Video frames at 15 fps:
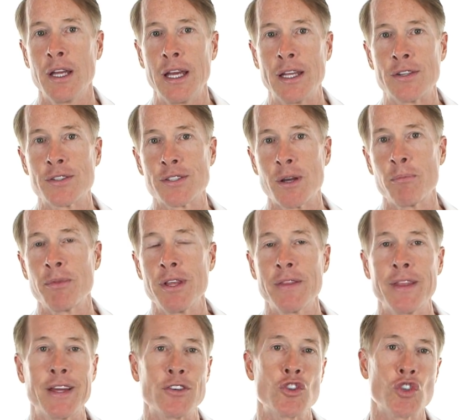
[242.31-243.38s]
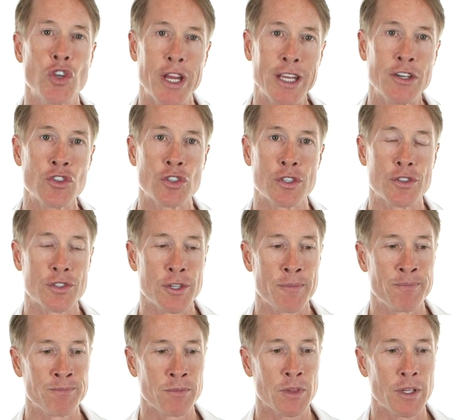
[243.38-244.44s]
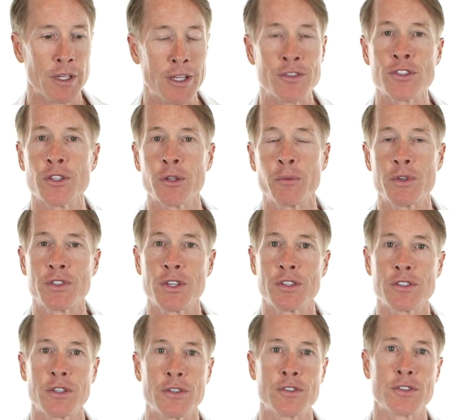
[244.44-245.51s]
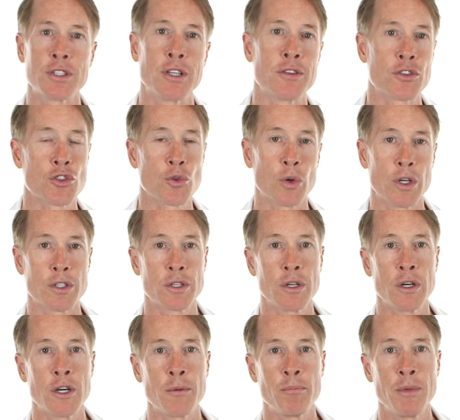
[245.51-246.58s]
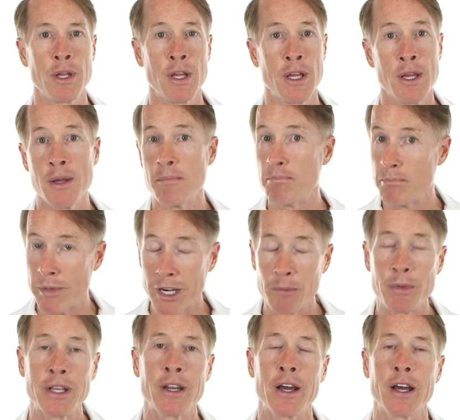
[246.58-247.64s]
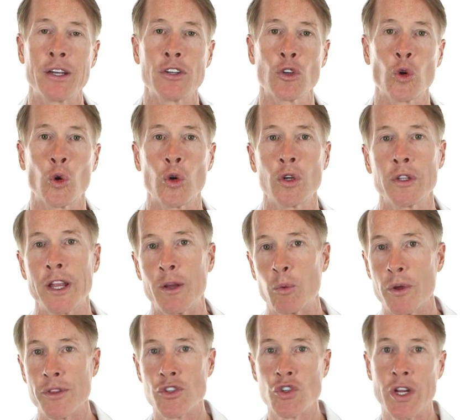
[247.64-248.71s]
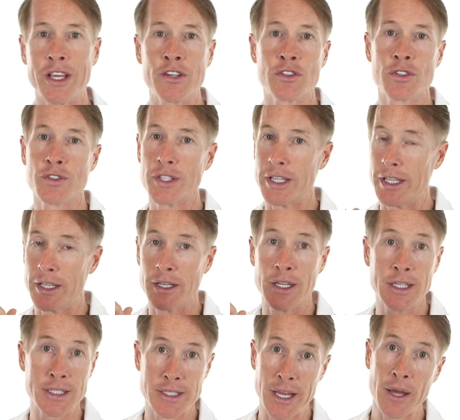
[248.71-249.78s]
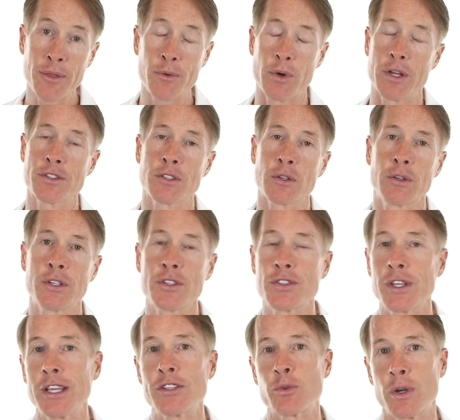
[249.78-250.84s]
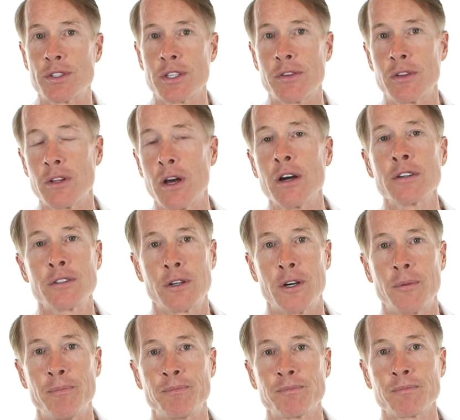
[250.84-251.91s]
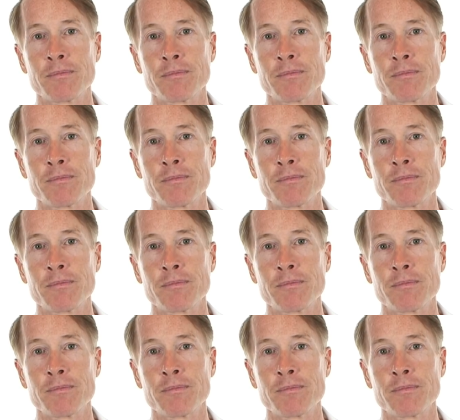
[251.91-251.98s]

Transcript: And something that changes insulin resistance in the short term may or may not correlate with changes in death risk or disease risk in the long term.